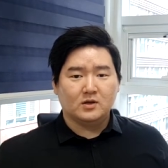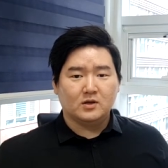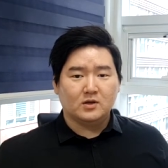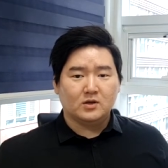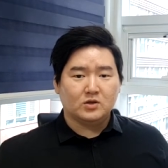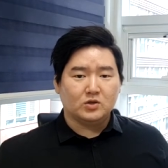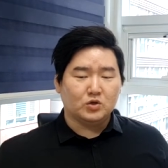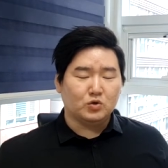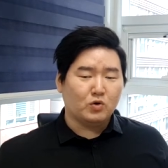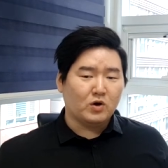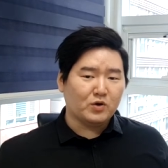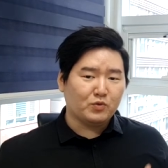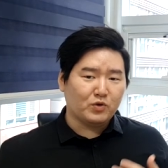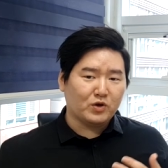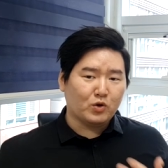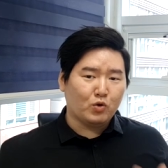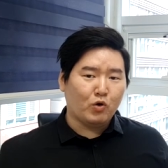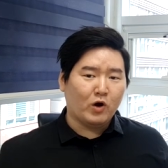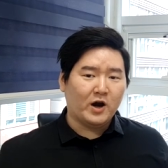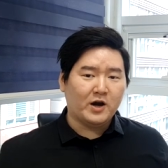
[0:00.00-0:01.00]
You are
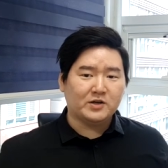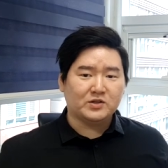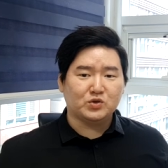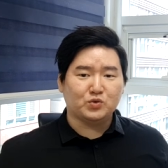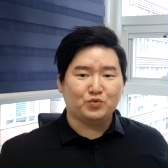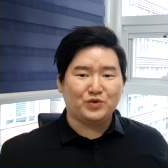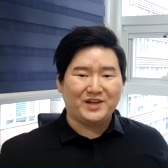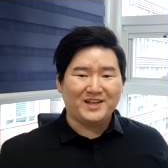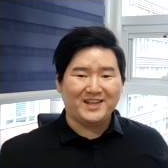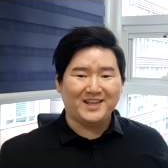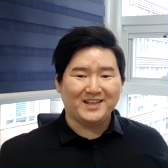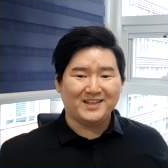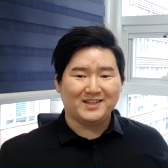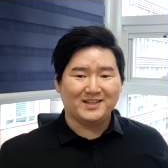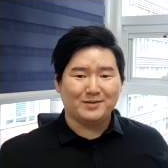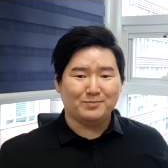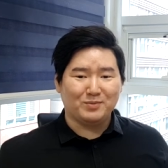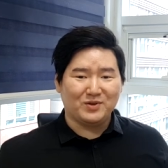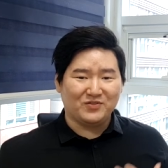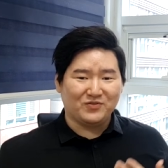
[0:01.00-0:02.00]
required to read it
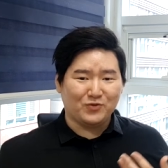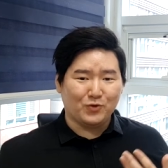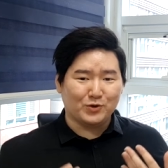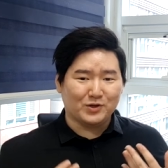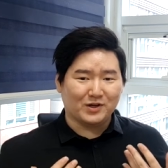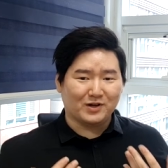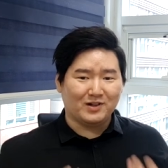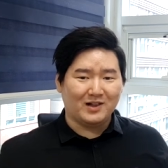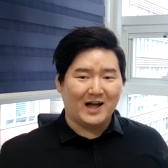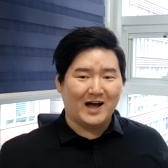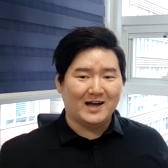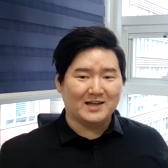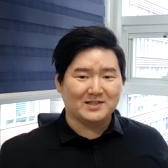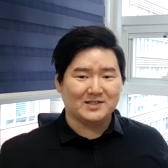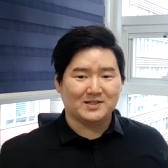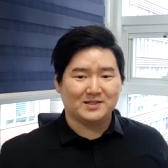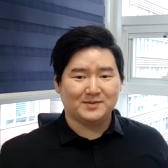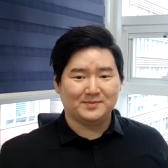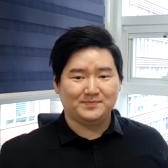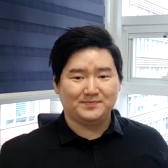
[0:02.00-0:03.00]
before the class.